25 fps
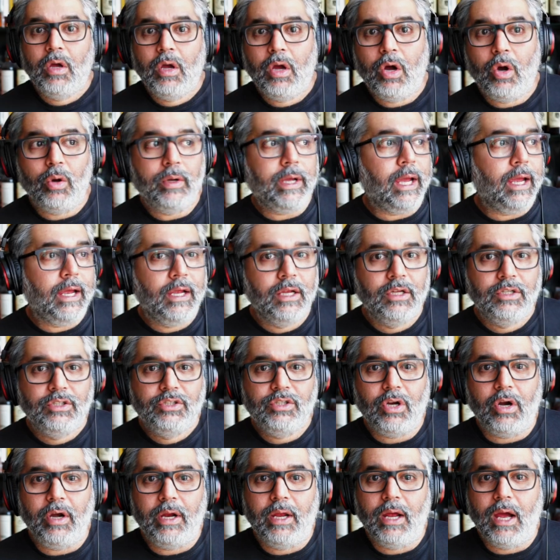Okay,
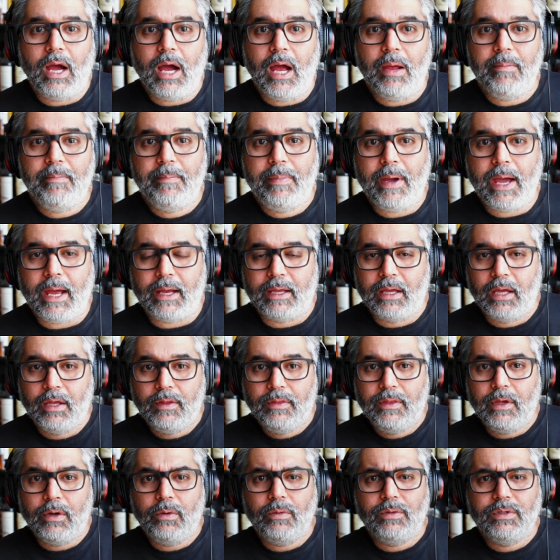sorry, I'm back.
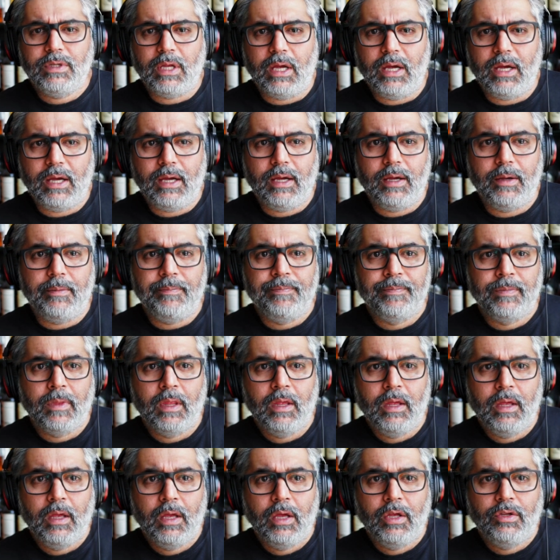There was
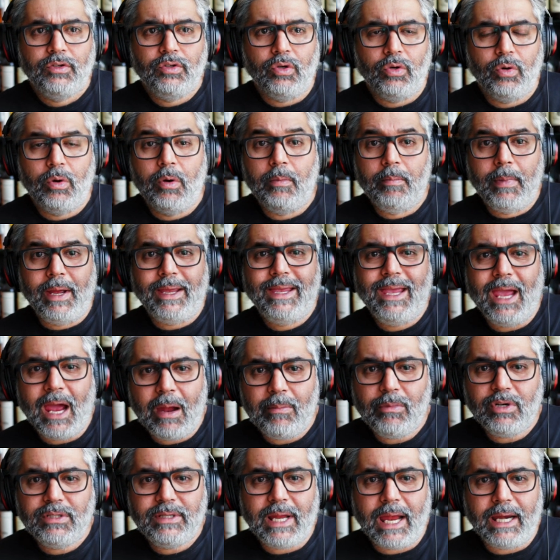so my
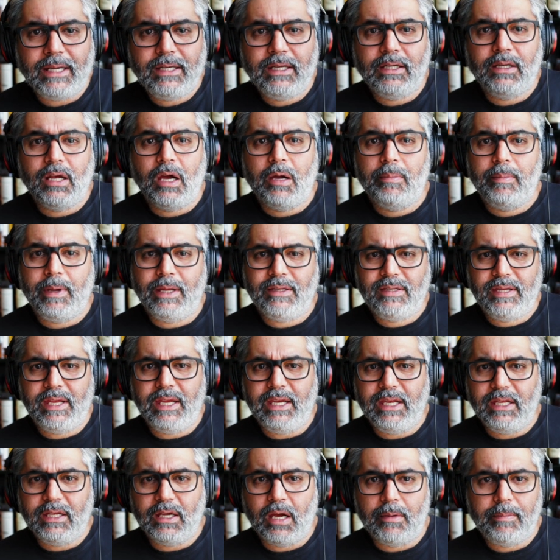camera's acting up, it's
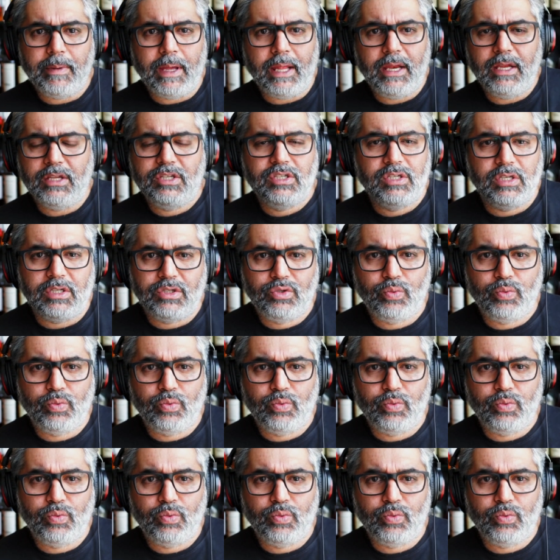heating up, and it's